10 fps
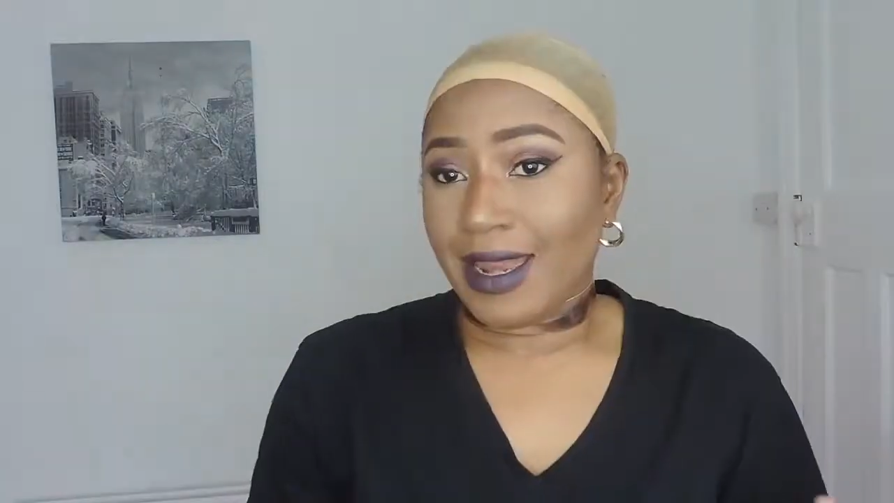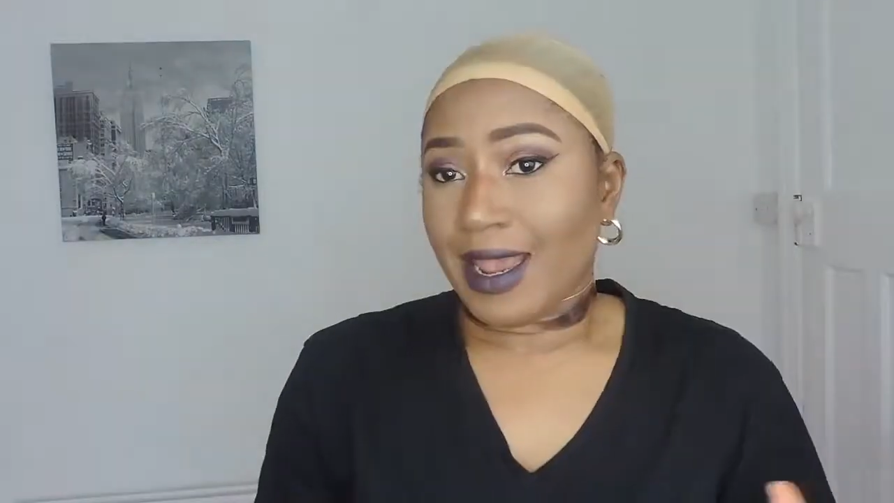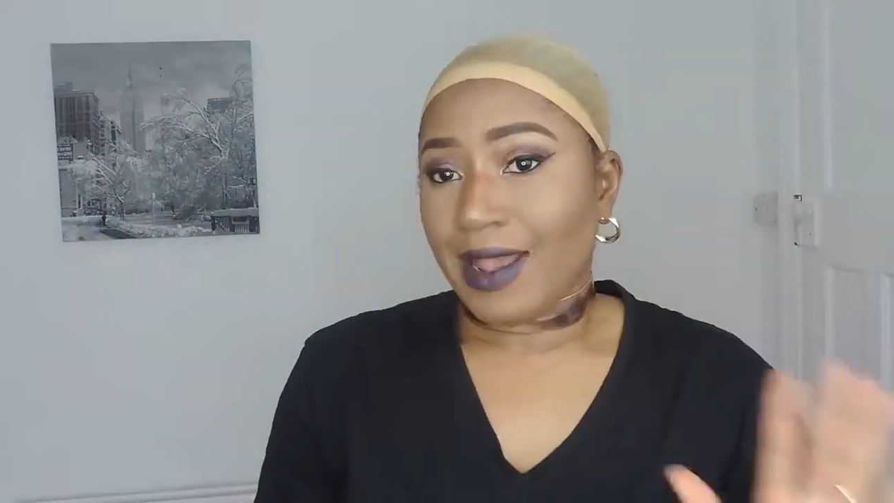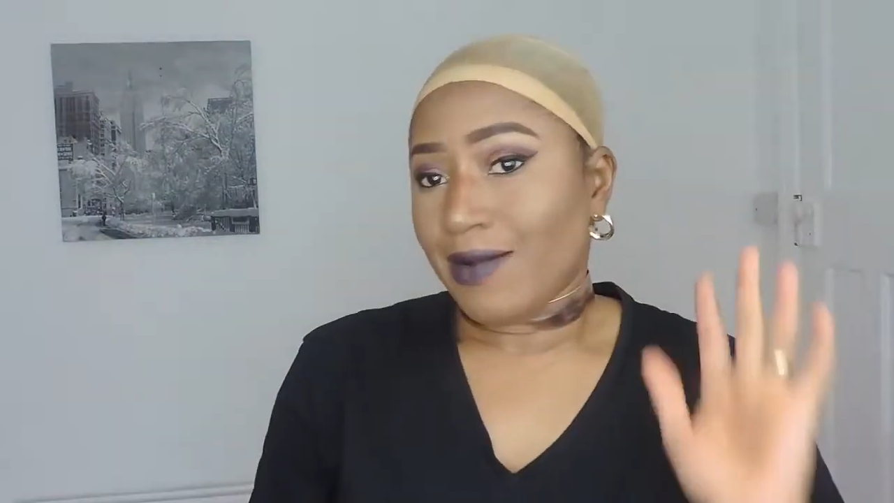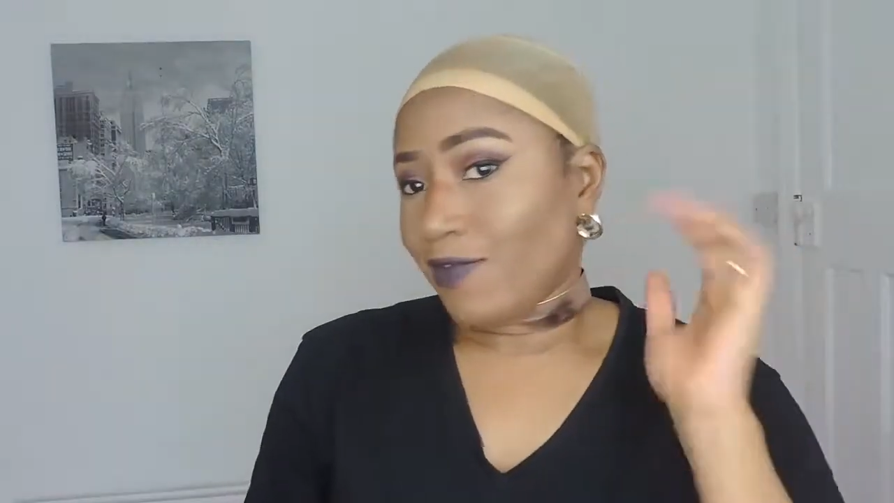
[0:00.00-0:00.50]

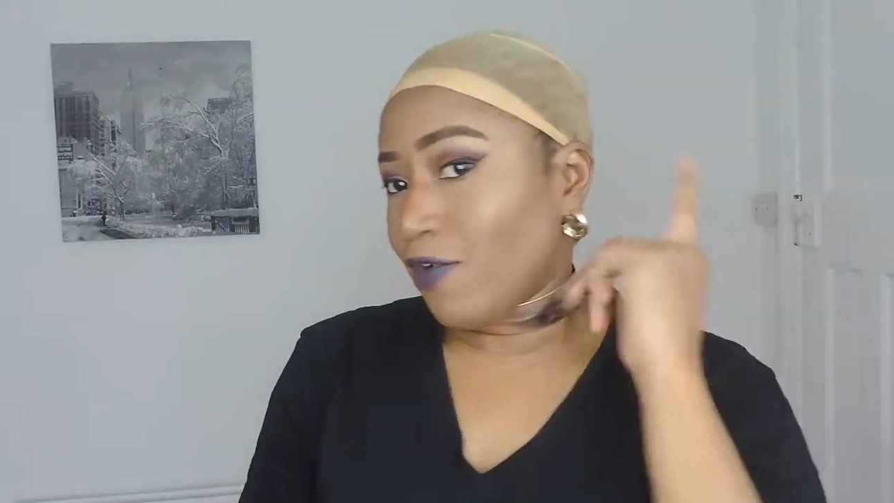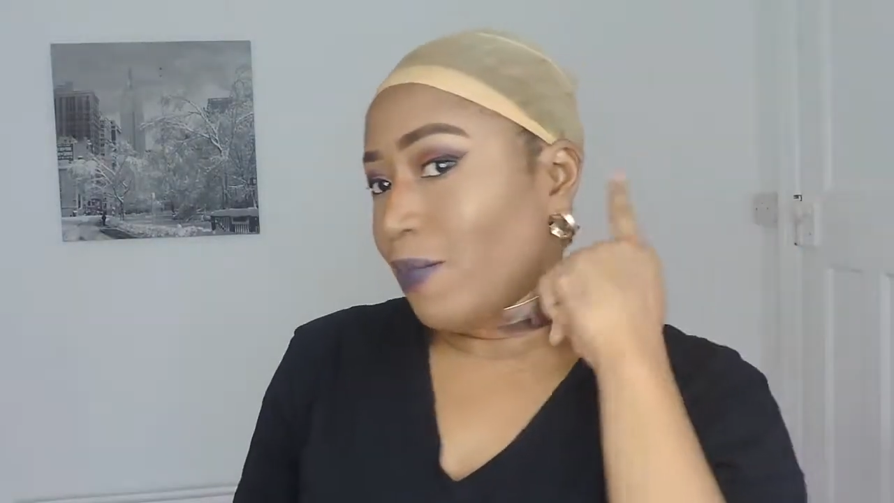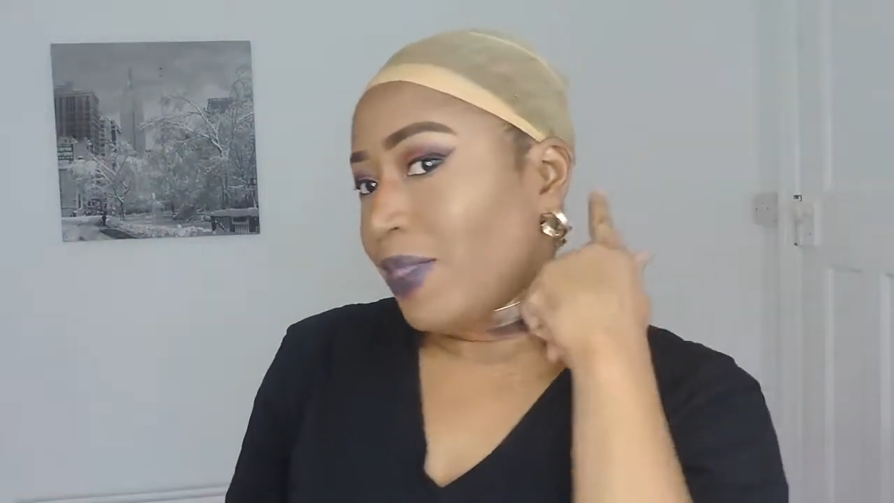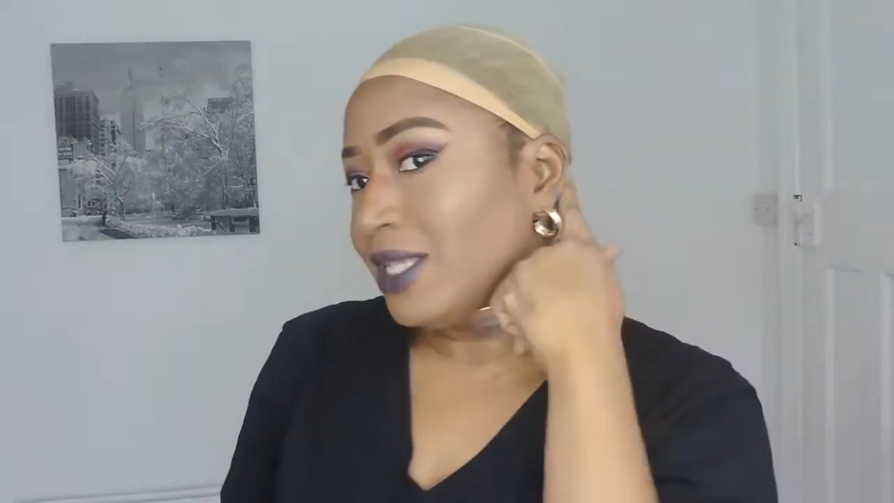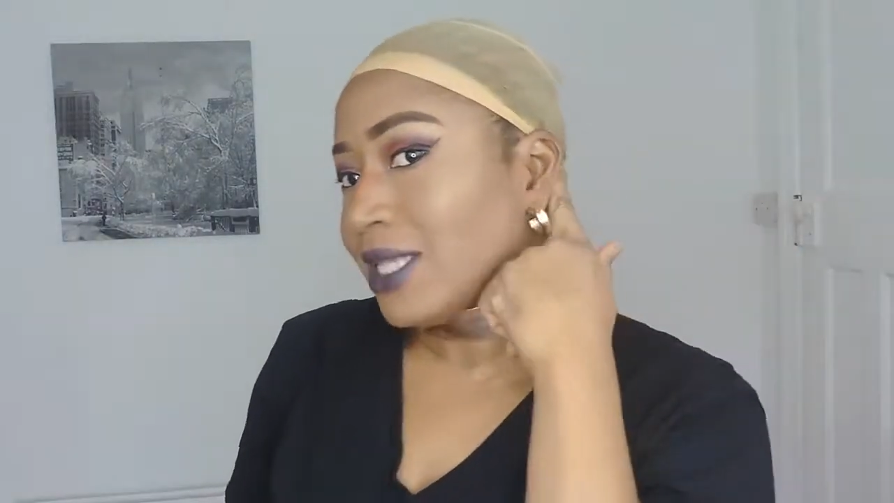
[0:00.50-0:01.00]
head
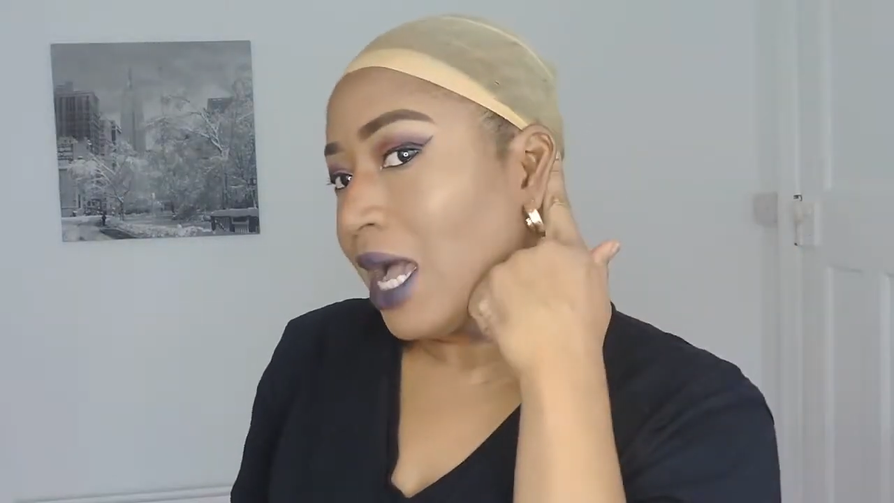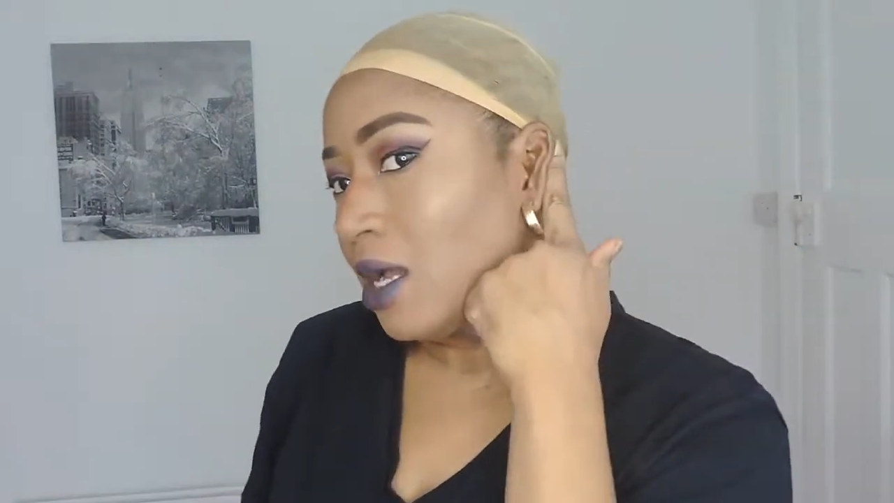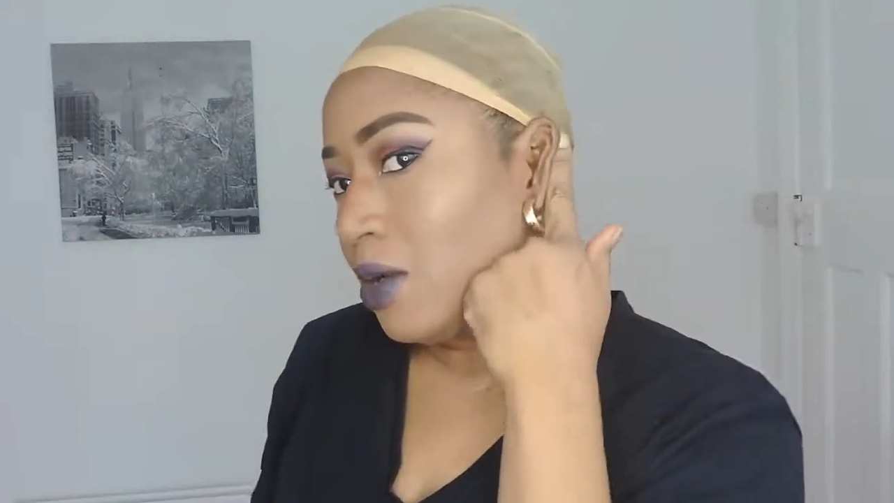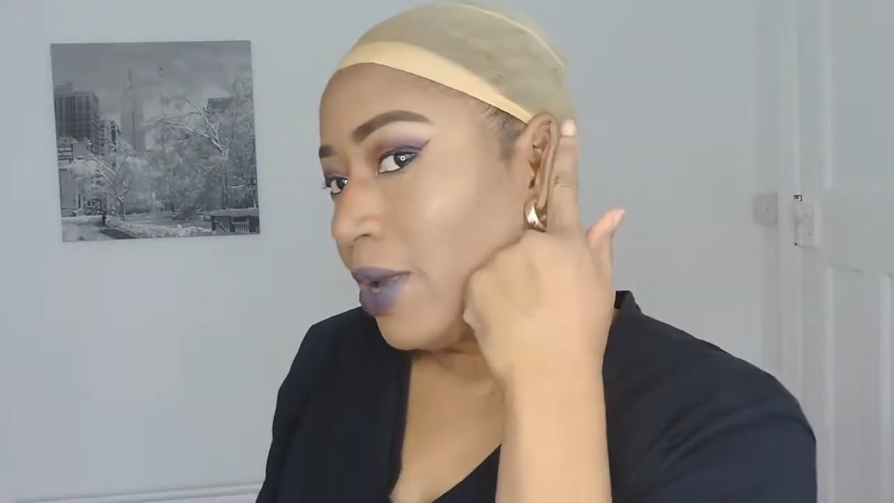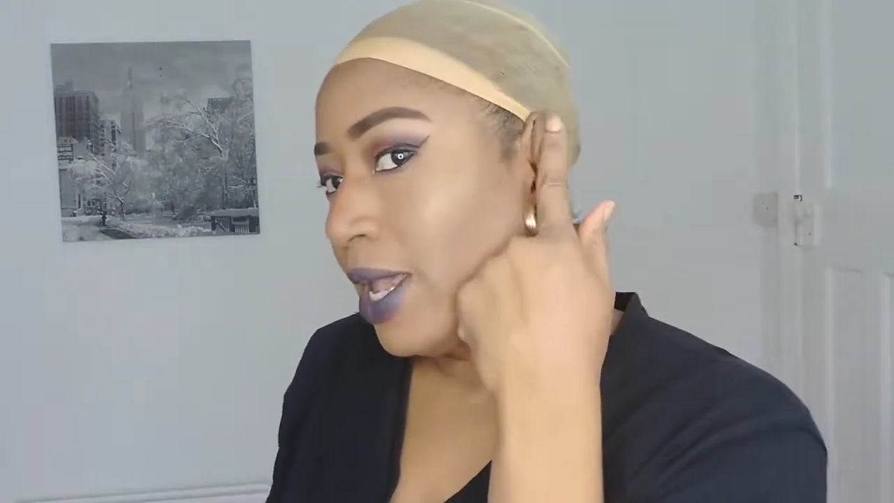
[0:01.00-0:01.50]
from this
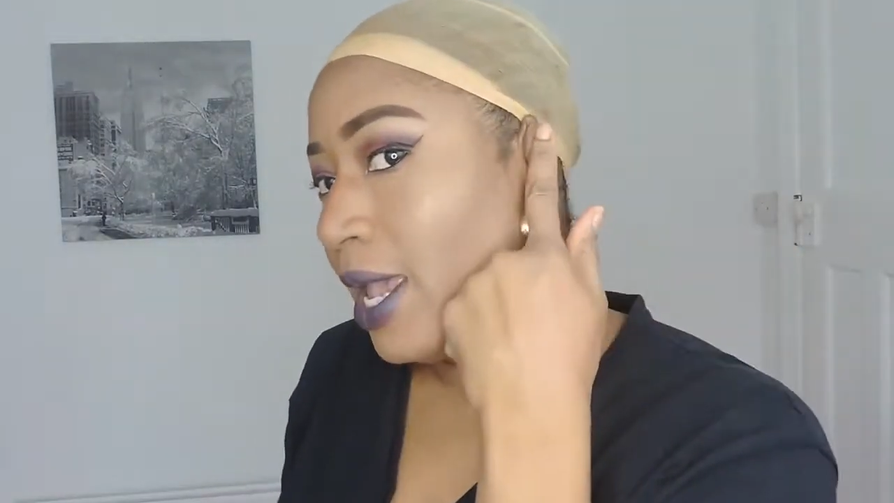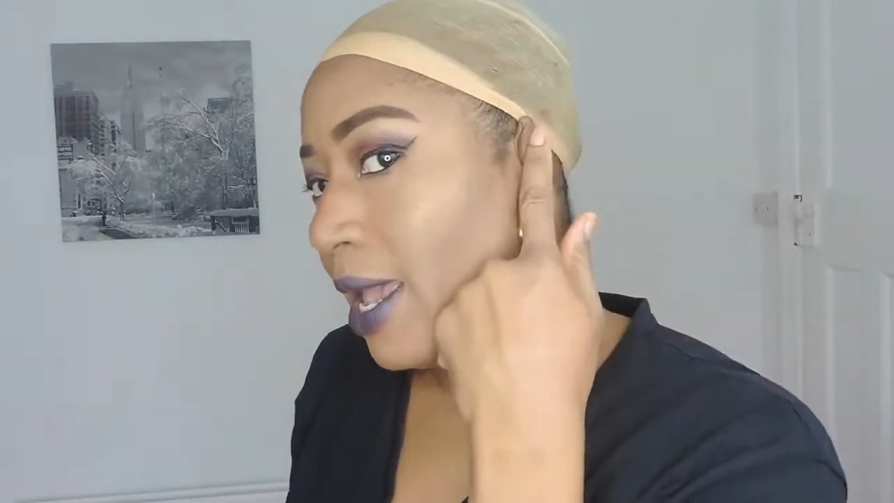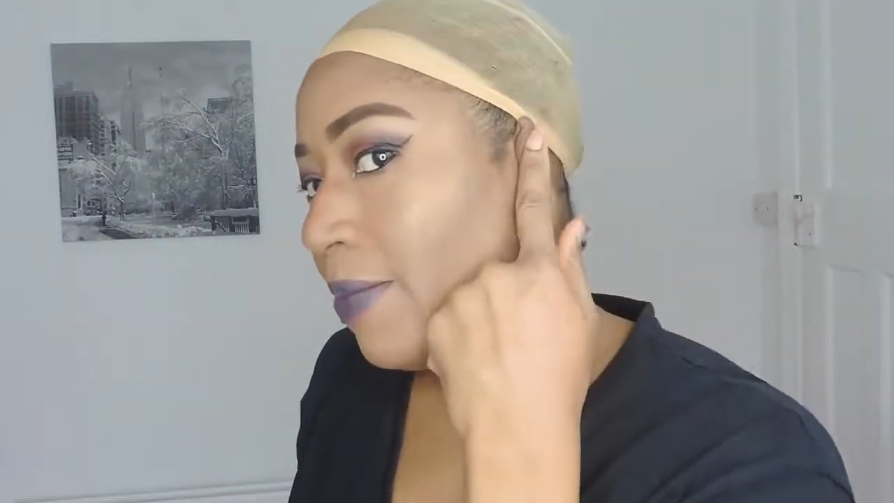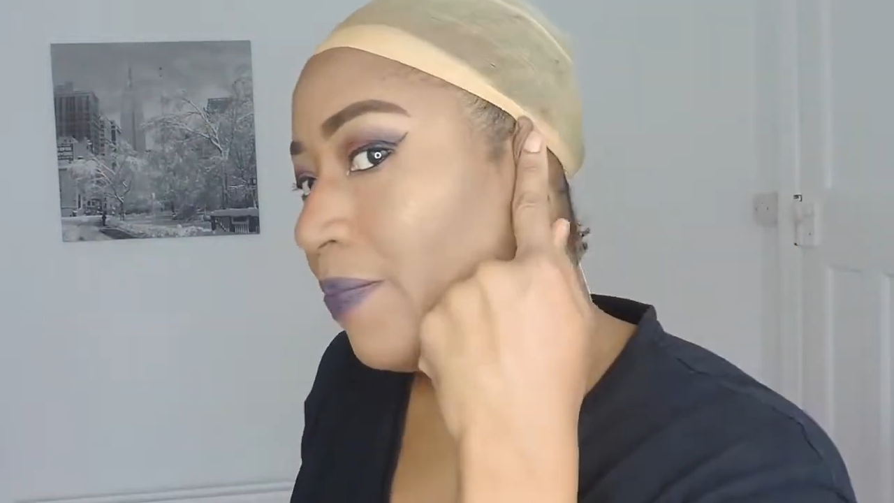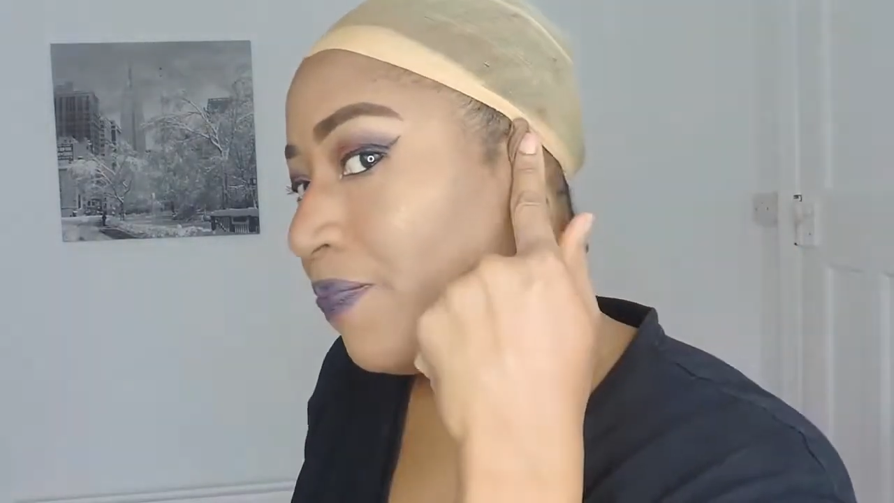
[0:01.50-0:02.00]
angle
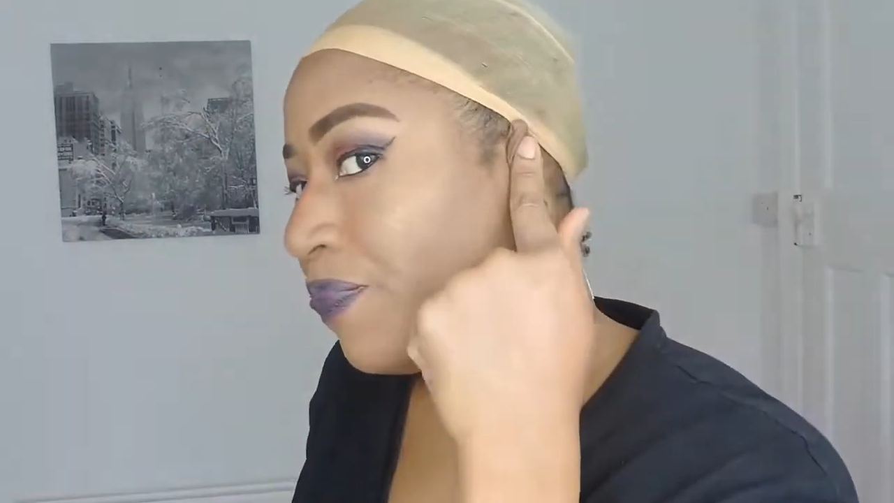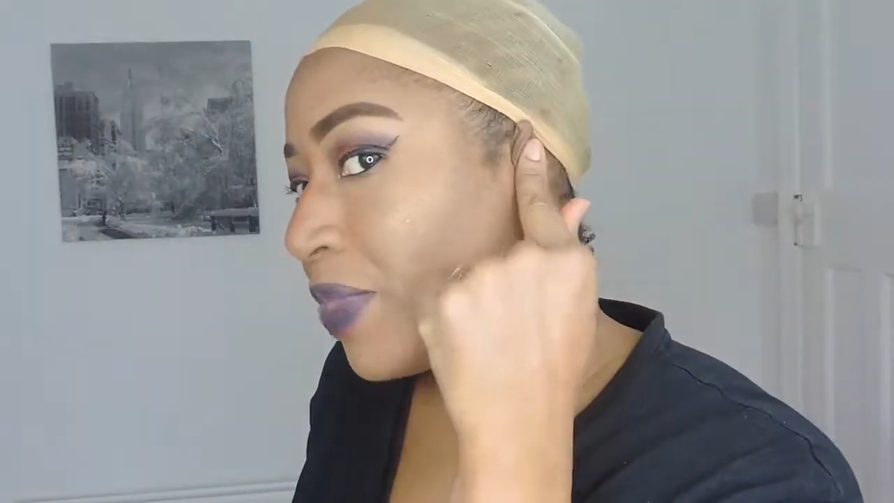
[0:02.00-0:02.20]
here,